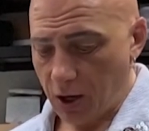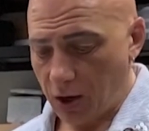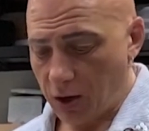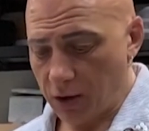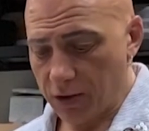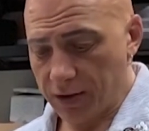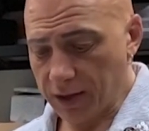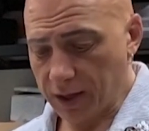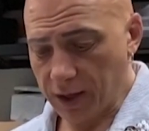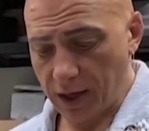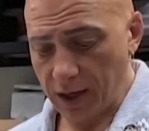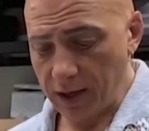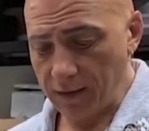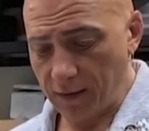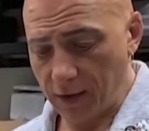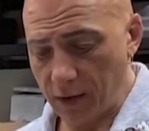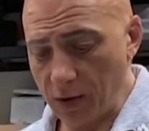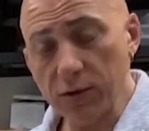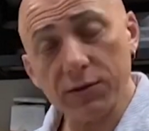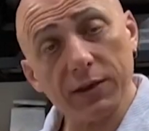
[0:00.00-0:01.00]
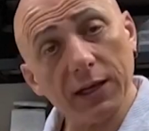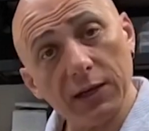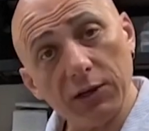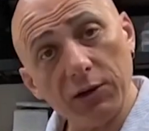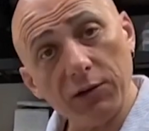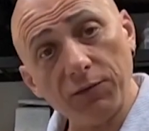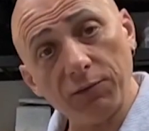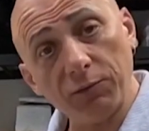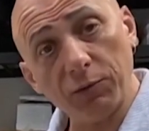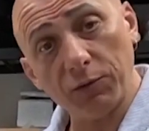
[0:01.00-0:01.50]
on the kind of earth that
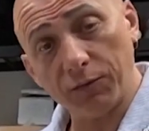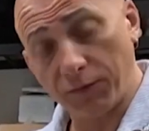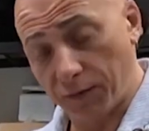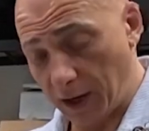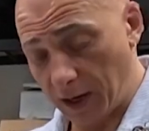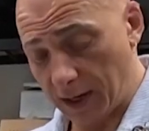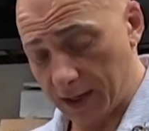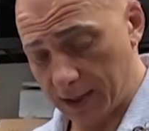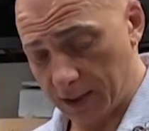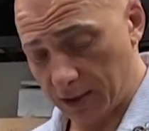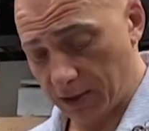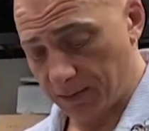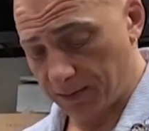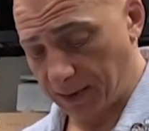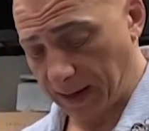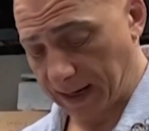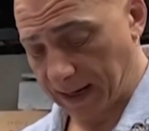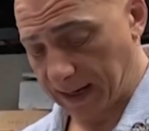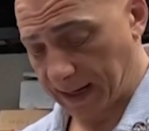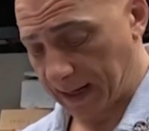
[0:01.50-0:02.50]
you will find in your back